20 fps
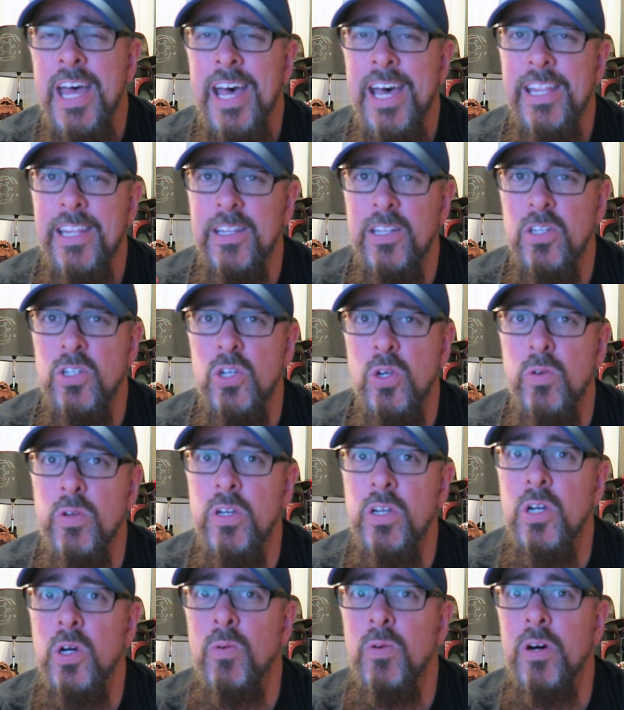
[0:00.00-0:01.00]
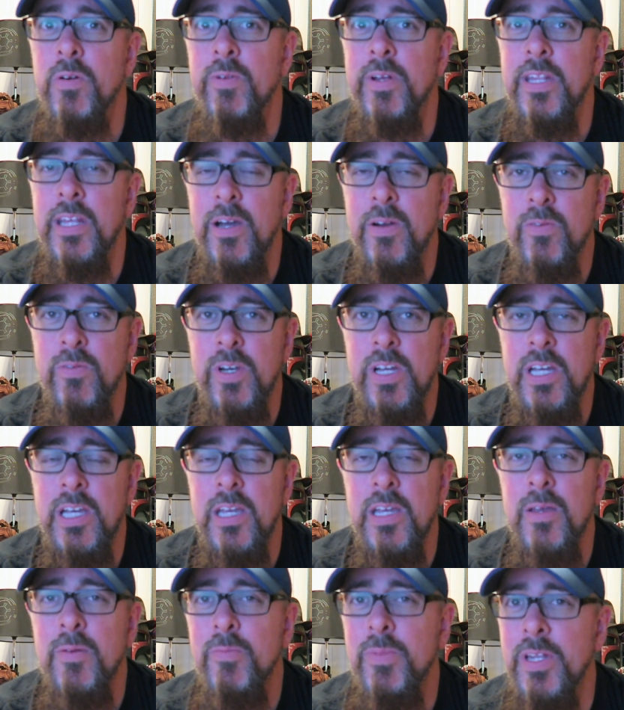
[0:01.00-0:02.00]
I think the show could go on without
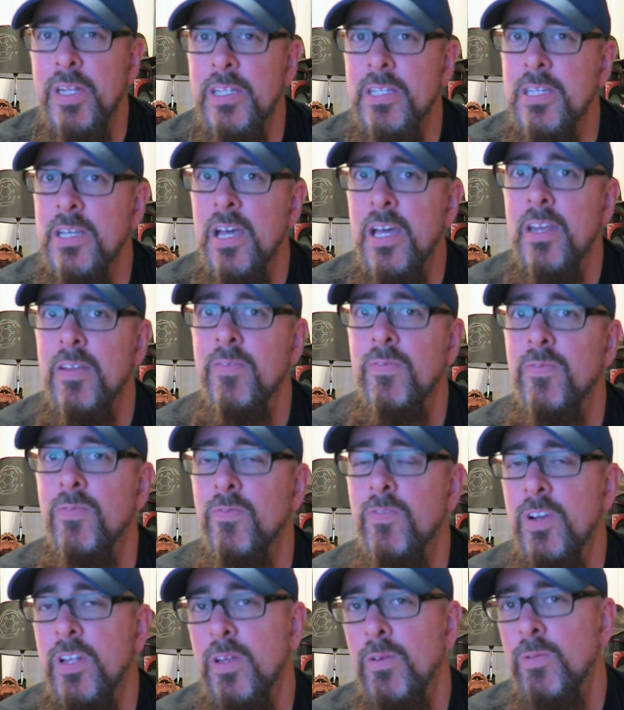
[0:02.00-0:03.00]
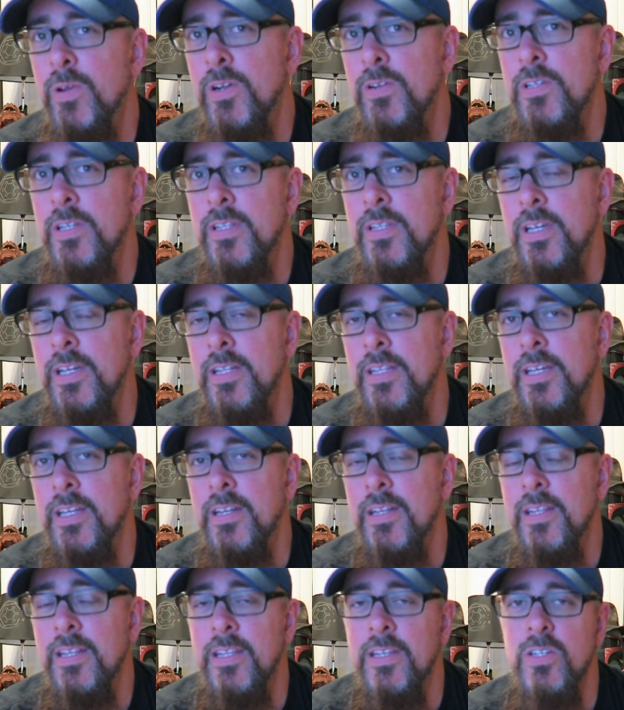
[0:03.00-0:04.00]
Rick, but it's kind of really weird to think
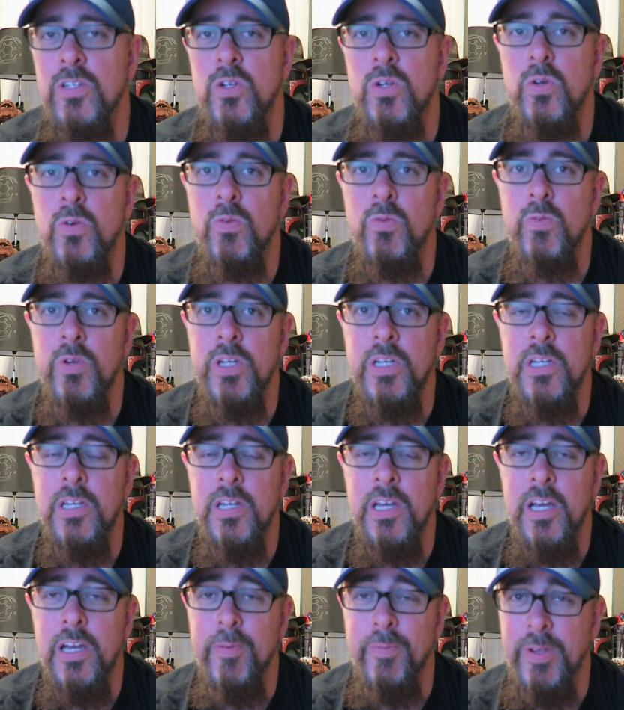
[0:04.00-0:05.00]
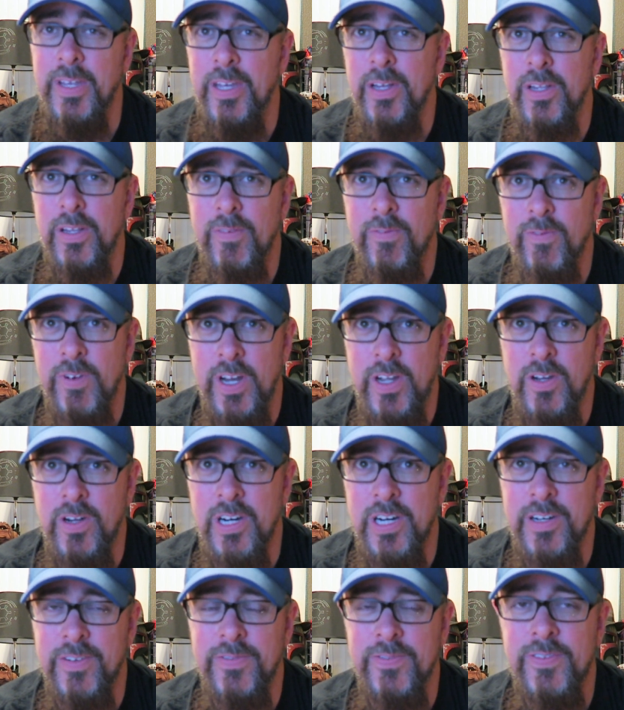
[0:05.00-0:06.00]
that the show would kill Rick
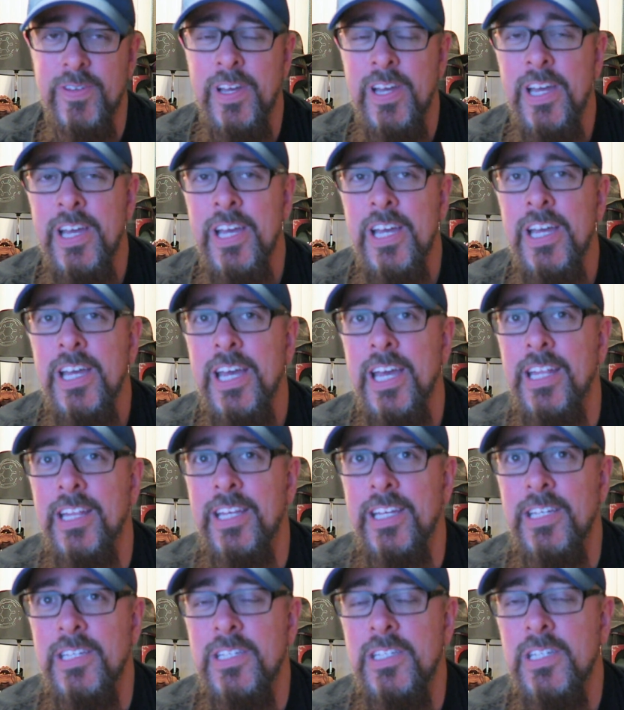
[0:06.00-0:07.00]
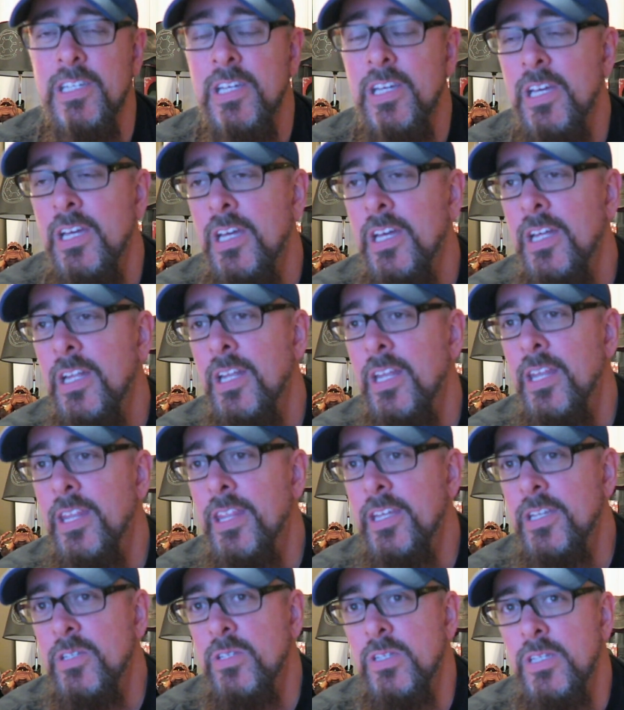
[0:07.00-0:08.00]
off, at least
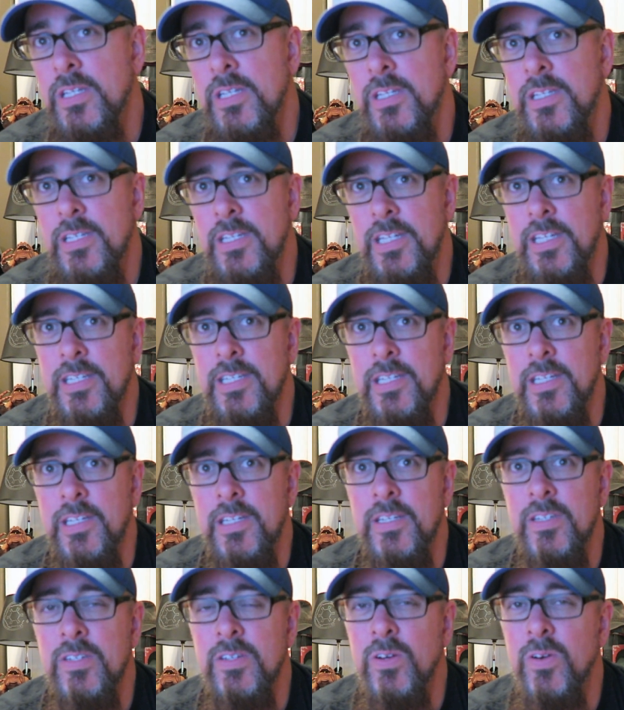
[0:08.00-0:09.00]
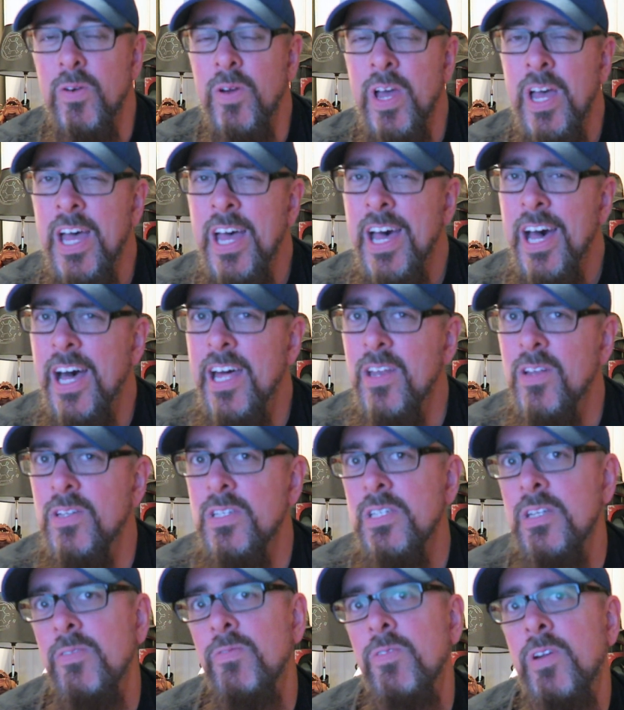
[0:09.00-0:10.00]
this season. So I don't
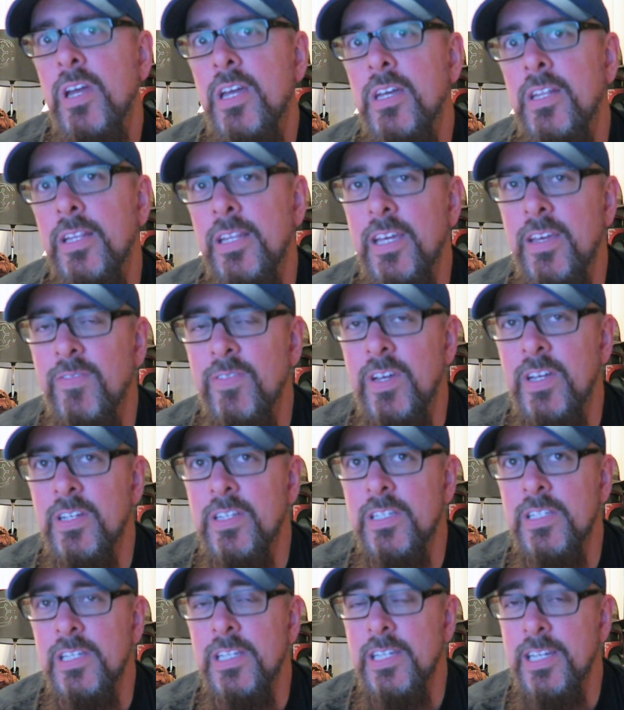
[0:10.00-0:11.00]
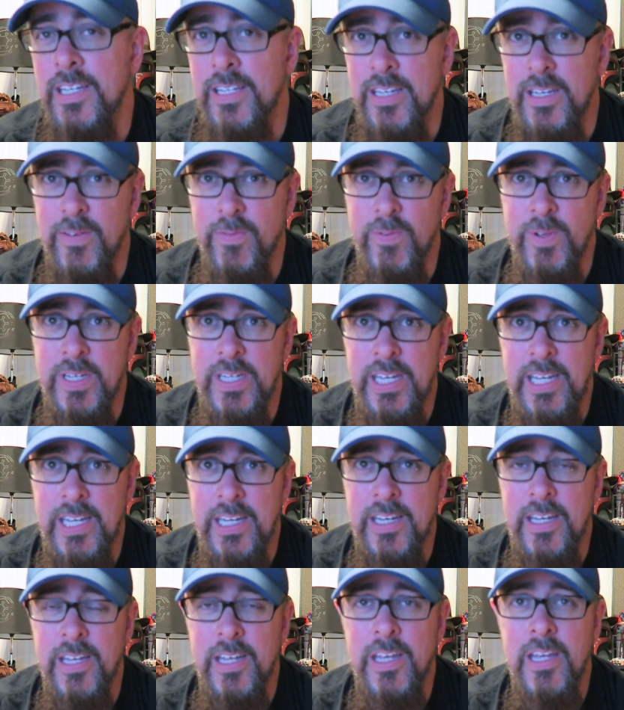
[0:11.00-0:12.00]
see Rick leaving on Sunday. I think if we
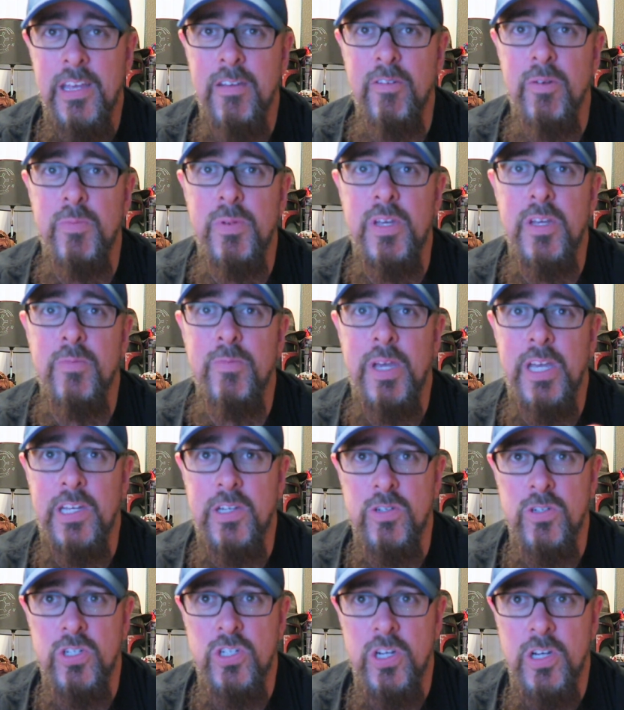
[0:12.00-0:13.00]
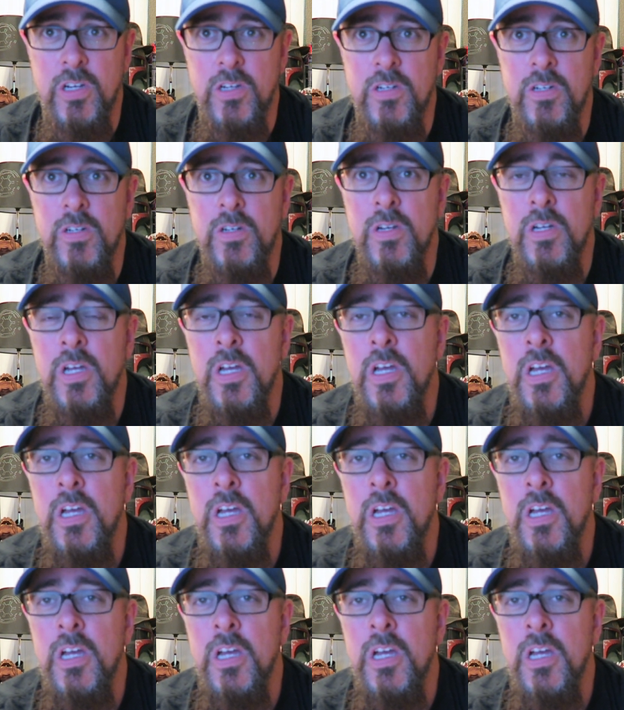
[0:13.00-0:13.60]
did, it would be a major shocker.